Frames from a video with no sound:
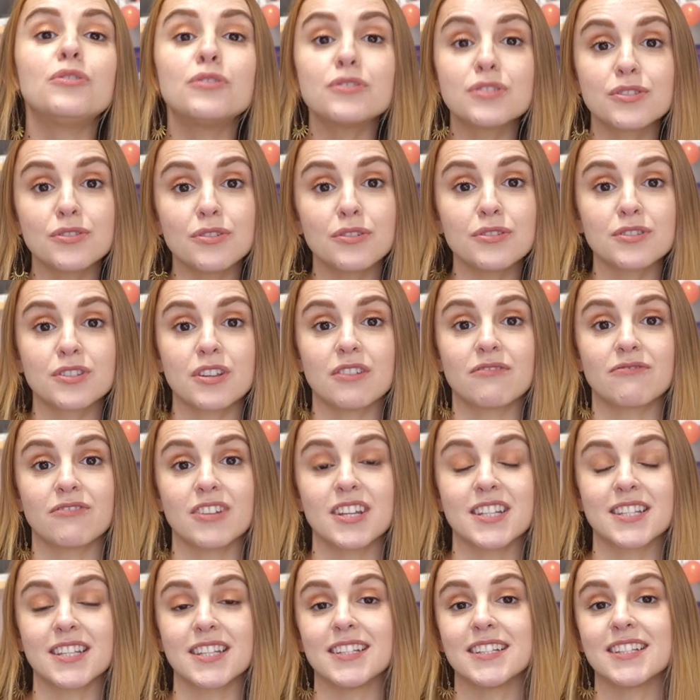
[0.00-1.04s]
all sorts of
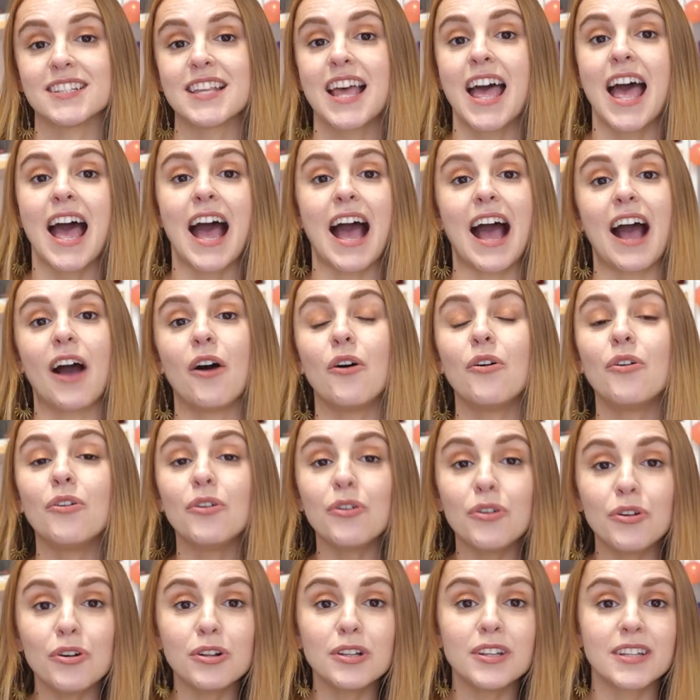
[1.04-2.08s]
reasons at
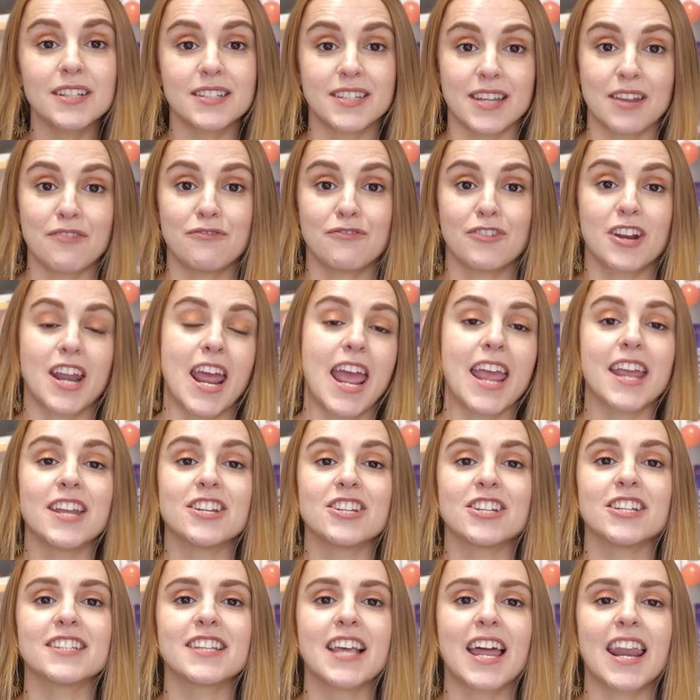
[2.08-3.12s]
all different
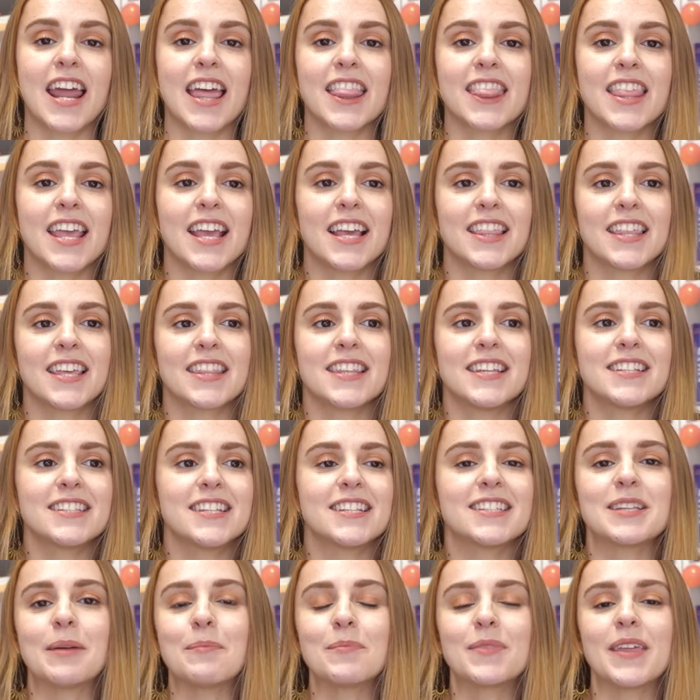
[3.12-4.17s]
ages, and I think that this
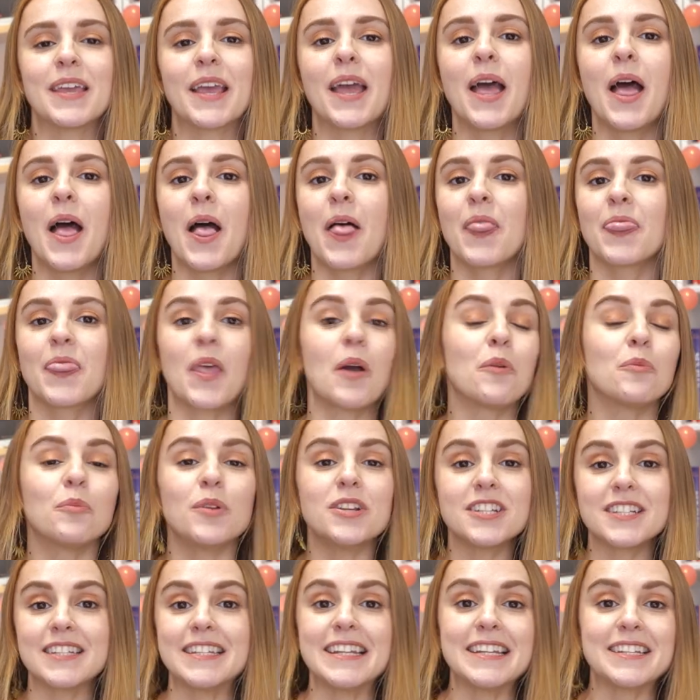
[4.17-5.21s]
is something that
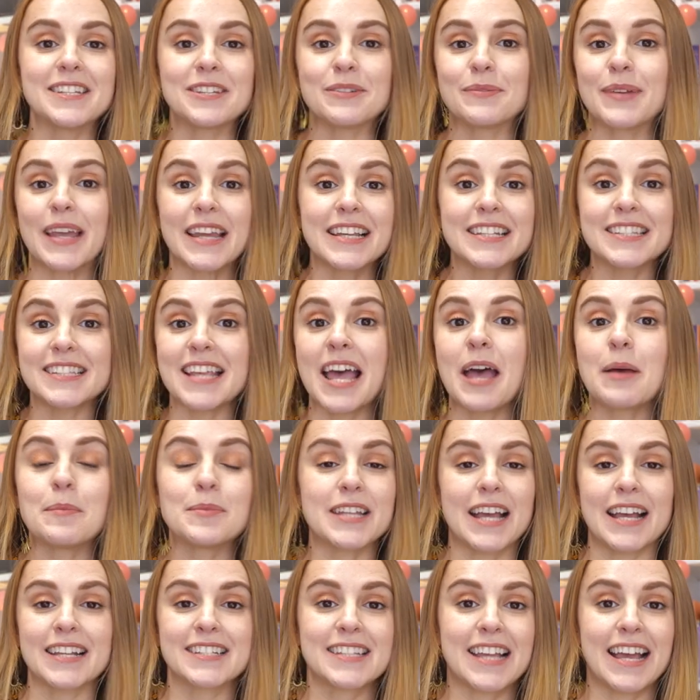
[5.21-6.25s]
we just need to
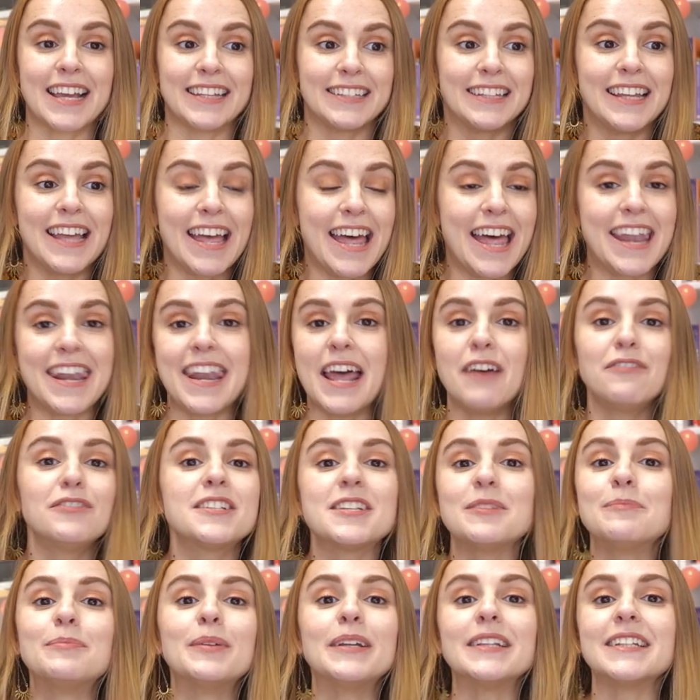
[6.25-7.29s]
accept as an
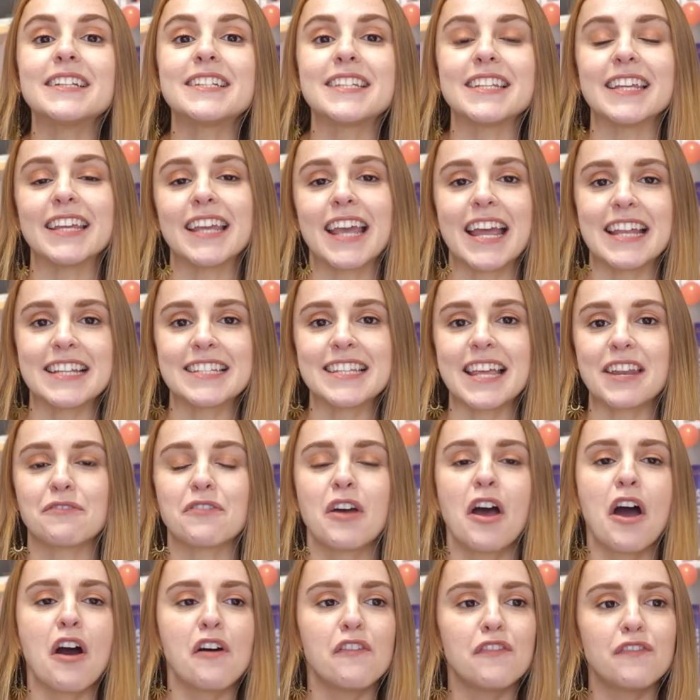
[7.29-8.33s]
inevitability instead
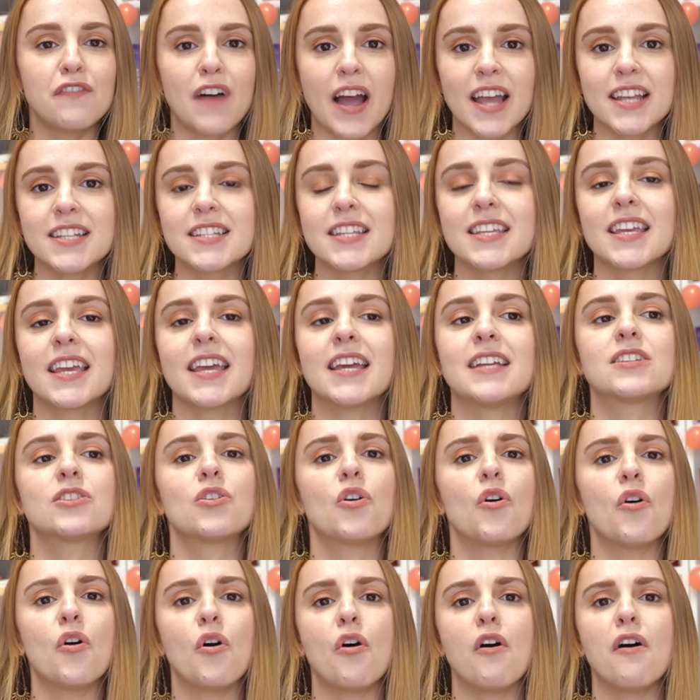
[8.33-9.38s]
of fighting it
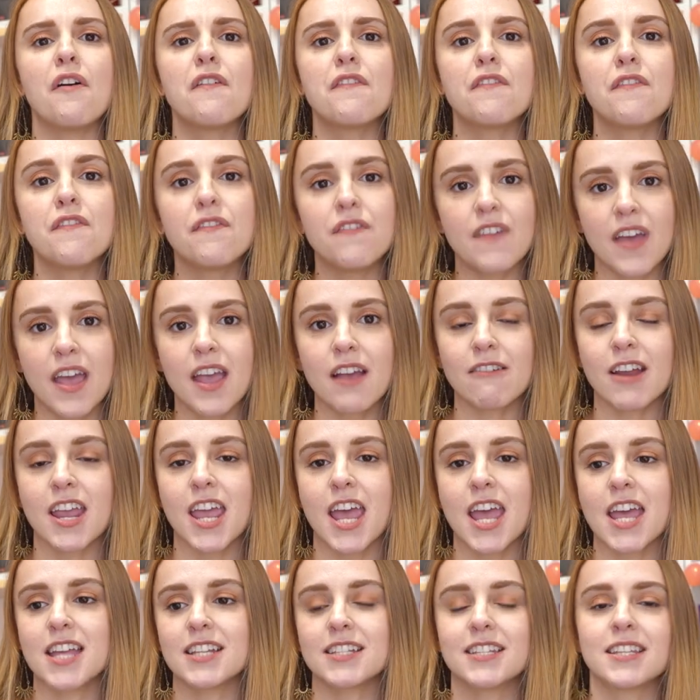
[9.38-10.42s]
or
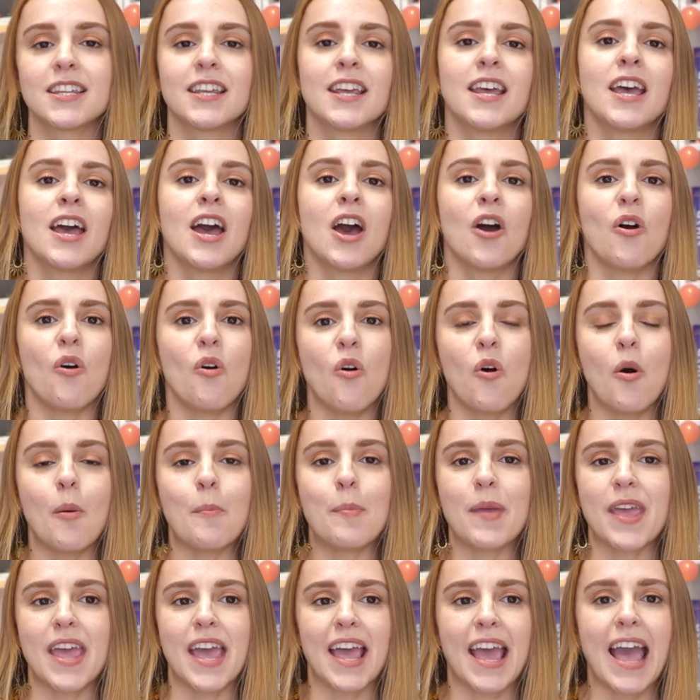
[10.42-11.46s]
fearing it
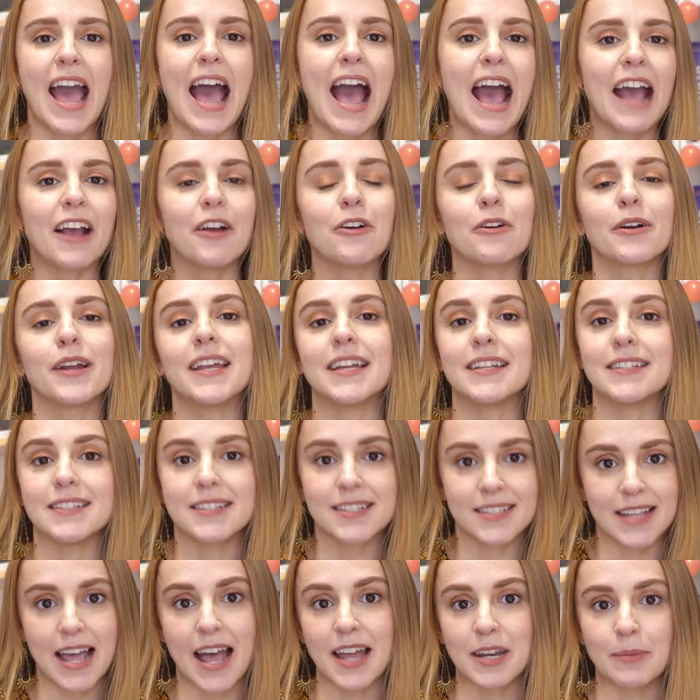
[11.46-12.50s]
or being angry and
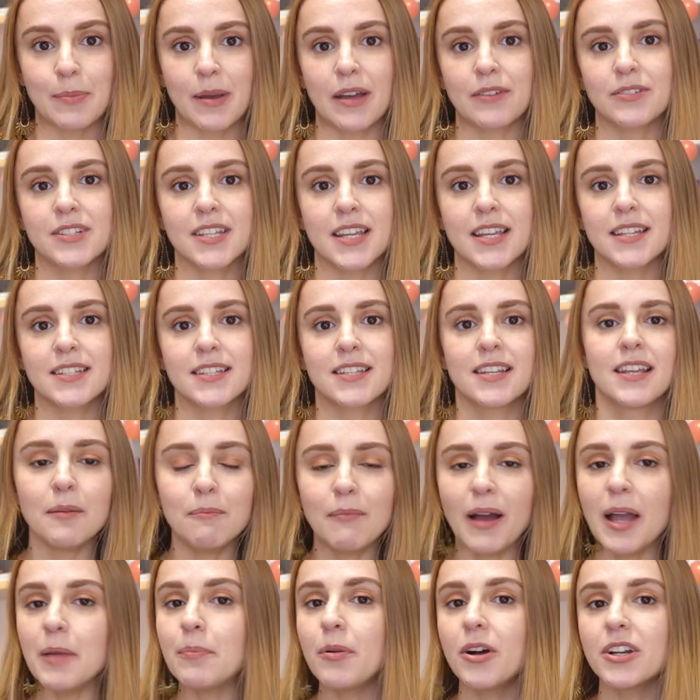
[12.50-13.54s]
sad about it.
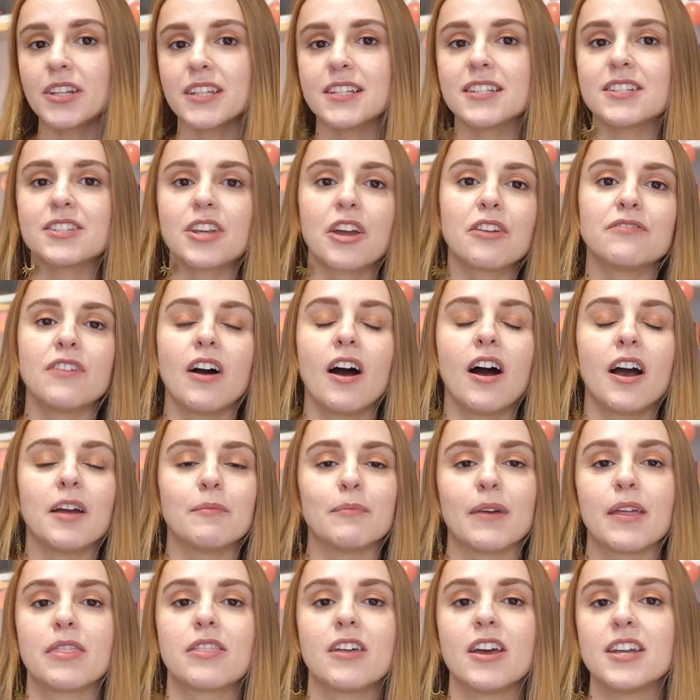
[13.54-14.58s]
My body so far
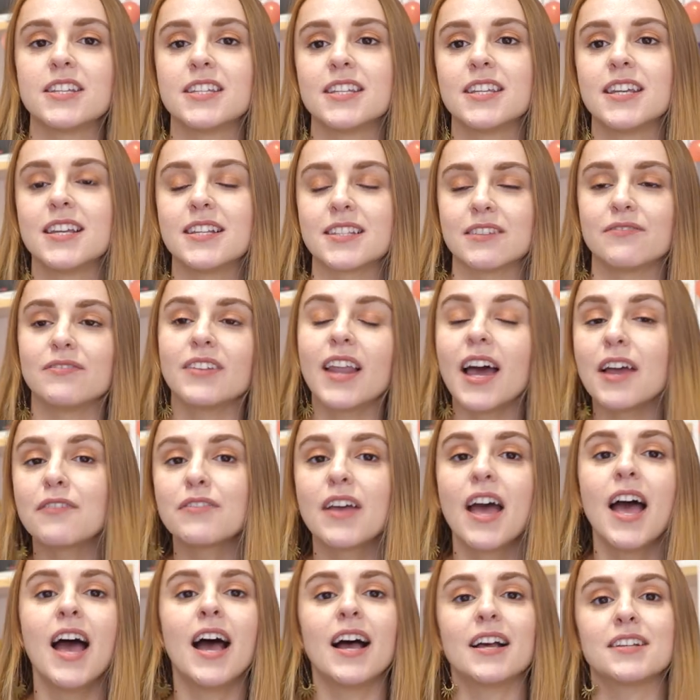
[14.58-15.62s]
in my 30 years of
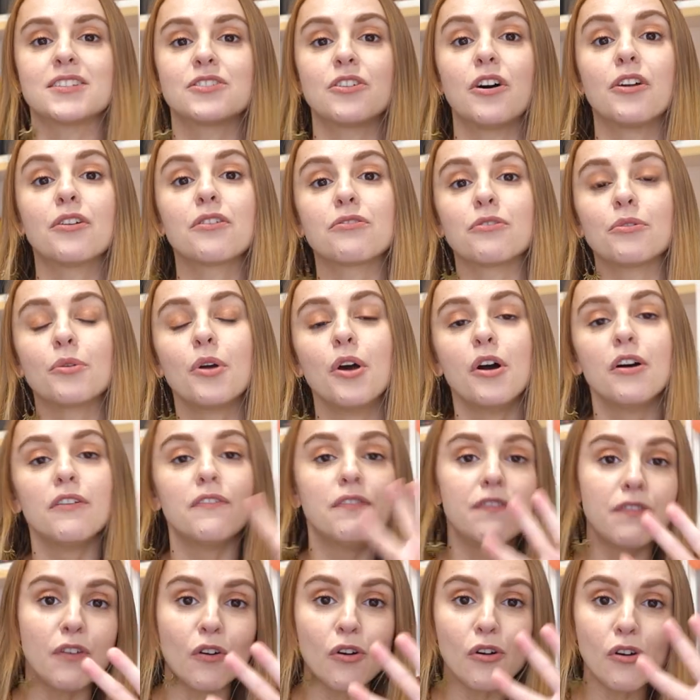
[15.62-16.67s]
life has gone through
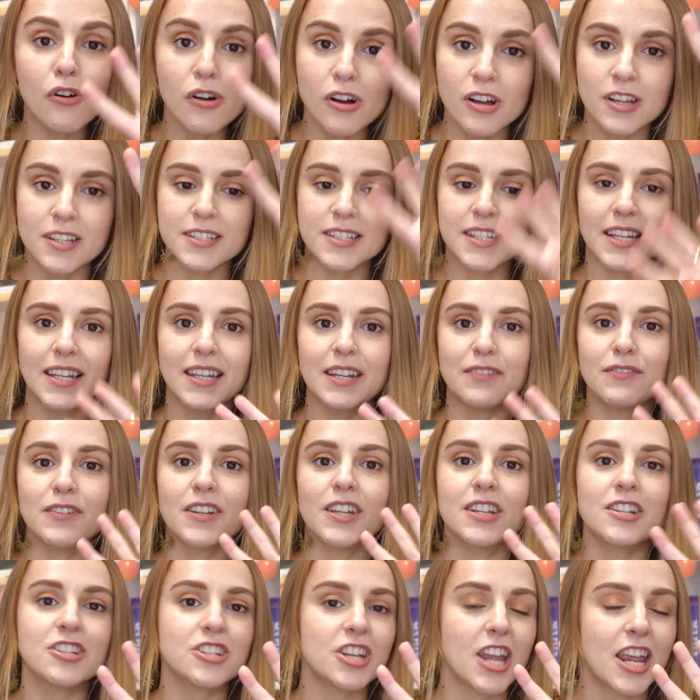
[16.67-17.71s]
4
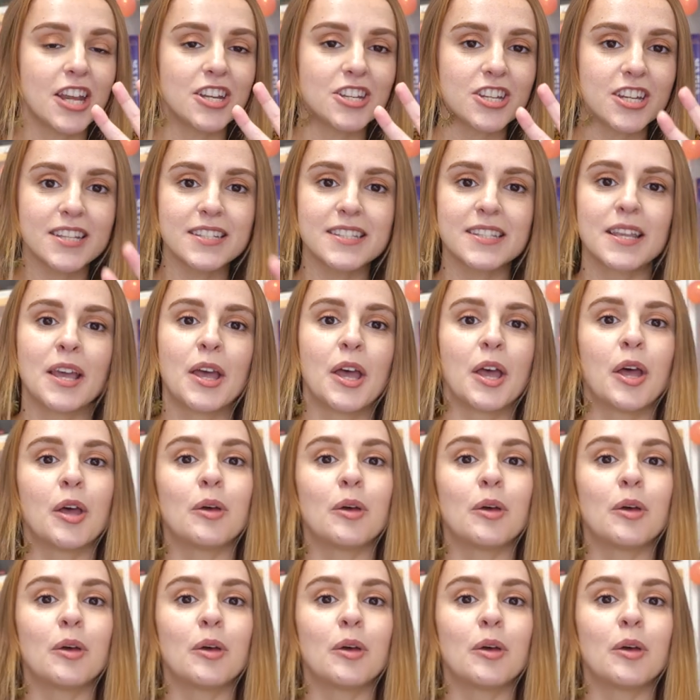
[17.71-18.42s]
significant changes.